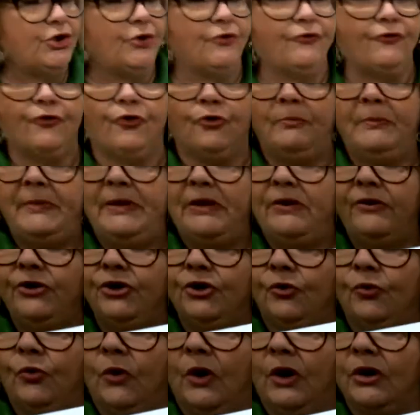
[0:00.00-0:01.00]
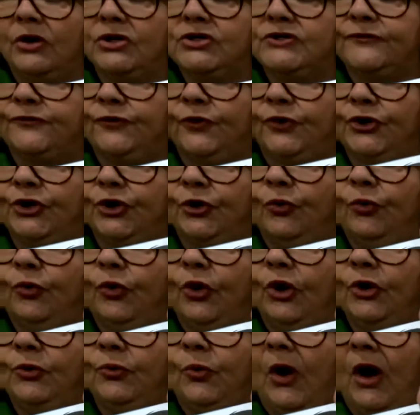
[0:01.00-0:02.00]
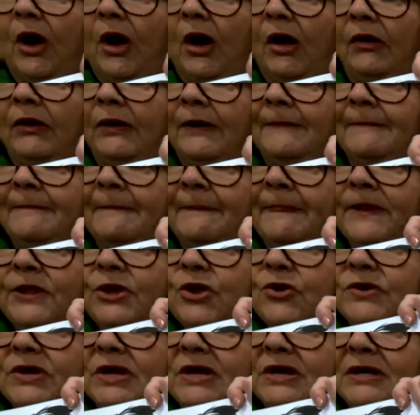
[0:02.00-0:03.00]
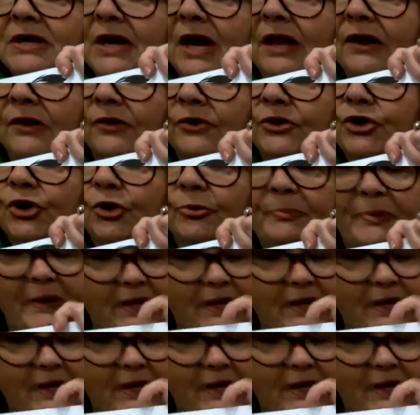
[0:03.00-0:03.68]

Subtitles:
your familiar words for your word wall, you can color your